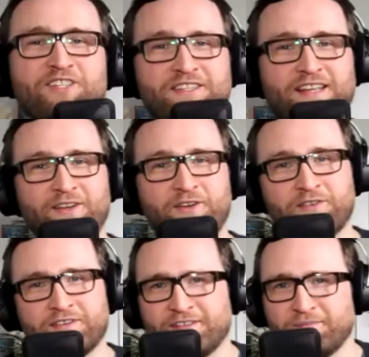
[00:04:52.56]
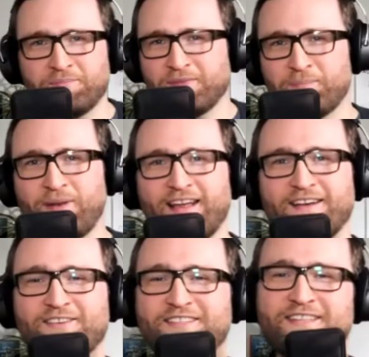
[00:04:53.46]
that you're a
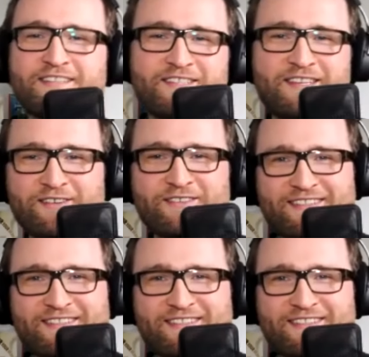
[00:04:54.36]
player since years.